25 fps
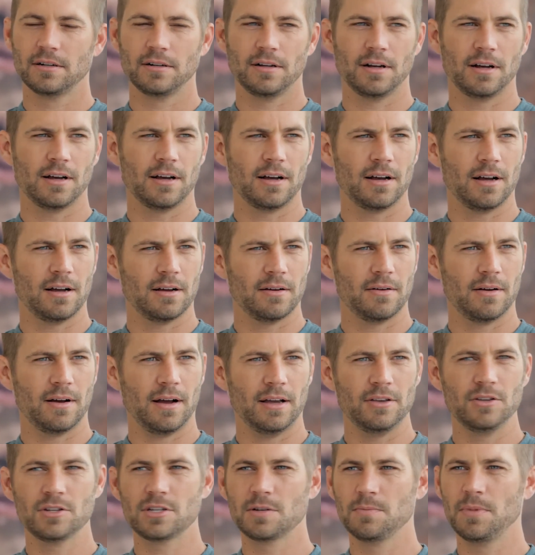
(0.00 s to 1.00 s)
I
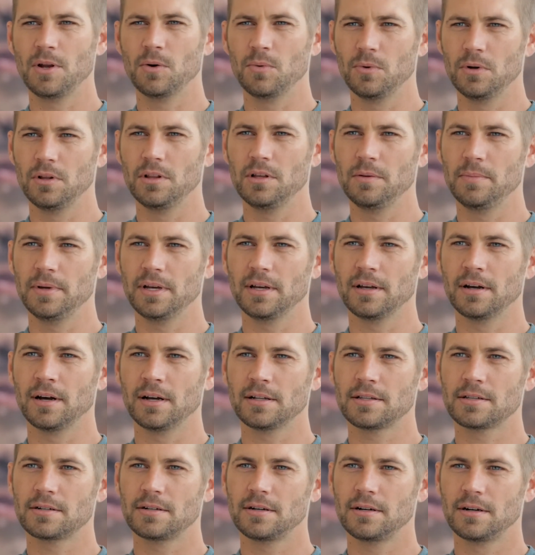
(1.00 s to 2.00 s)
used to be a really big
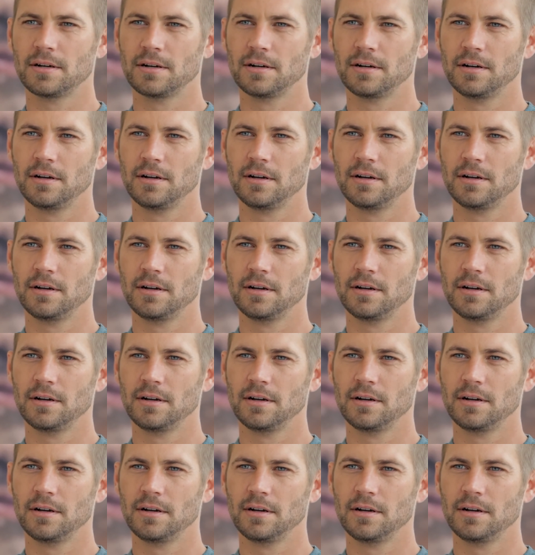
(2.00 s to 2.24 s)
hunter,